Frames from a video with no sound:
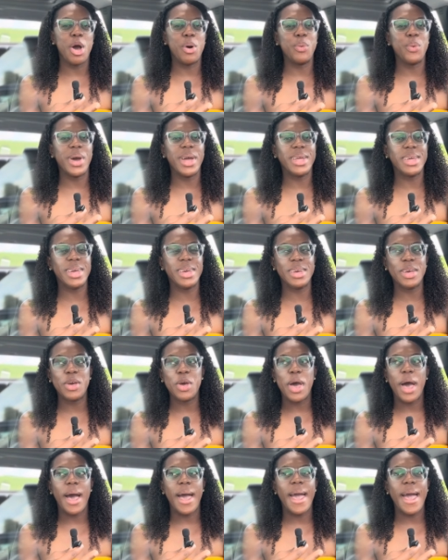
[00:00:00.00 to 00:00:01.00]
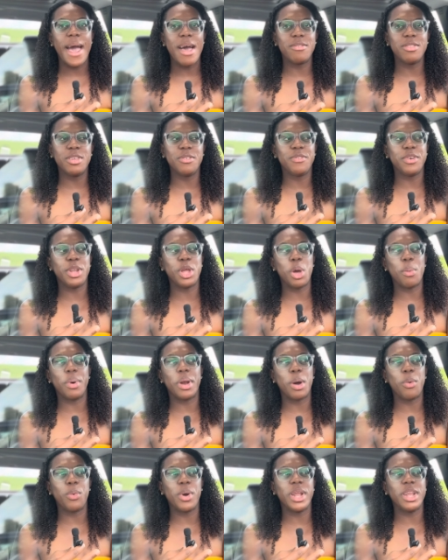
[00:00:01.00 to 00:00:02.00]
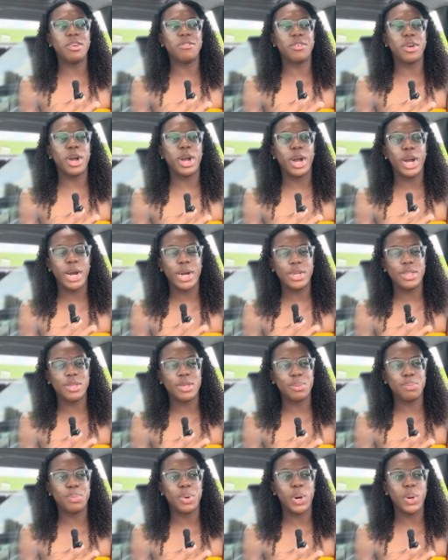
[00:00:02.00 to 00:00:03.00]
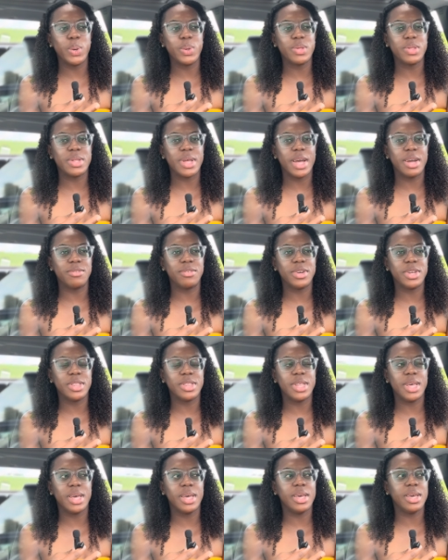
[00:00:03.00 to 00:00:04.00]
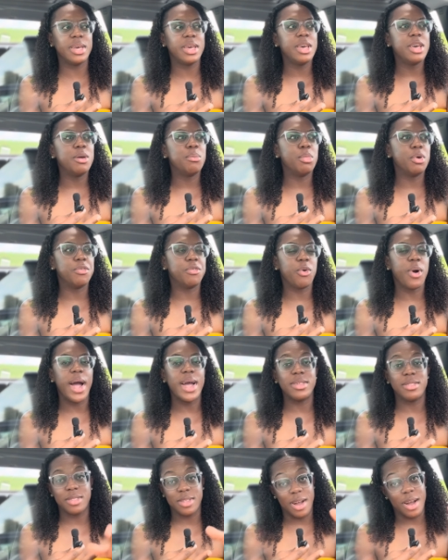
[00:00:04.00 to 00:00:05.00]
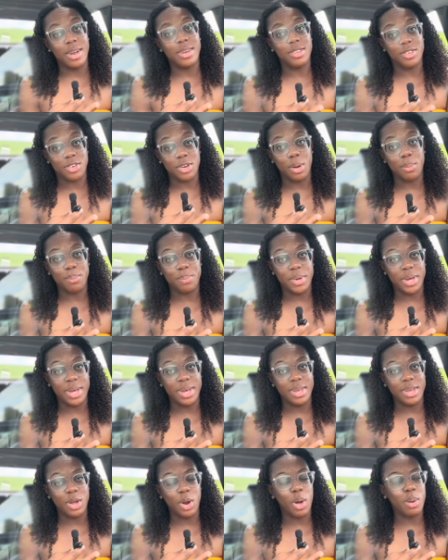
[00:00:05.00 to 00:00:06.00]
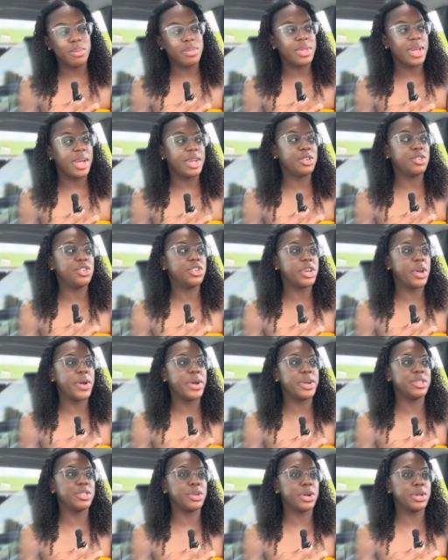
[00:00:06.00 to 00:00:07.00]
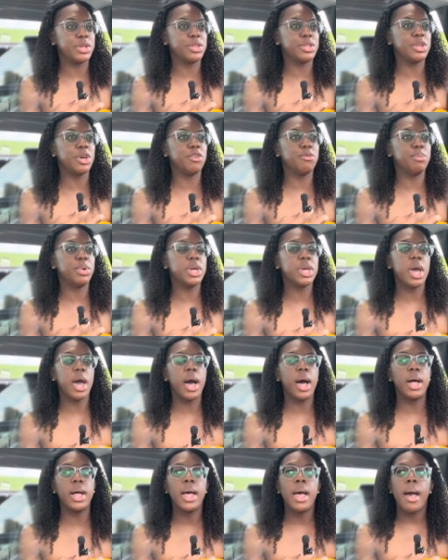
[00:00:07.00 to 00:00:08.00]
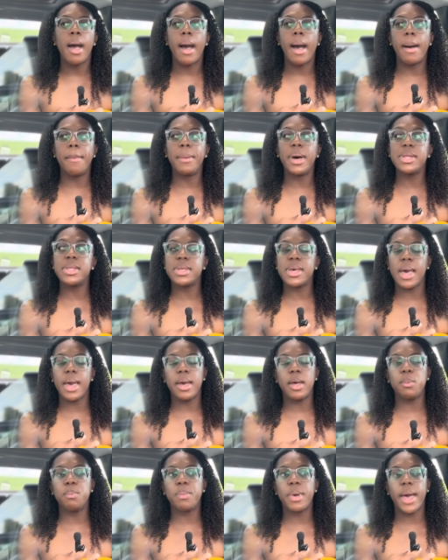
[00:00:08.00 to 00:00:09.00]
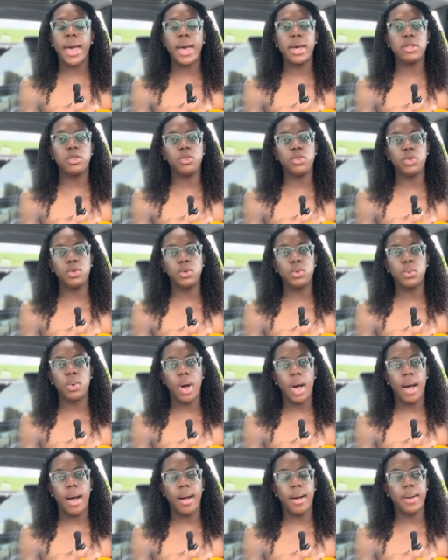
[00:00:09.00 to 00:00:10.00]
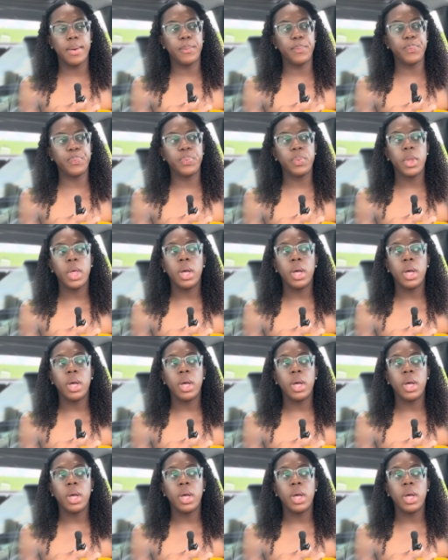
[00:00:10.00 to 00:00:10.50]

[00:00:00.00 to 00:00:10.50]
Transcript: I'm waiting. I have the video, but I'm waiting for her to post everything before I start jumping, you know, and sharing certain stuff. But y'all, I'm about to head back to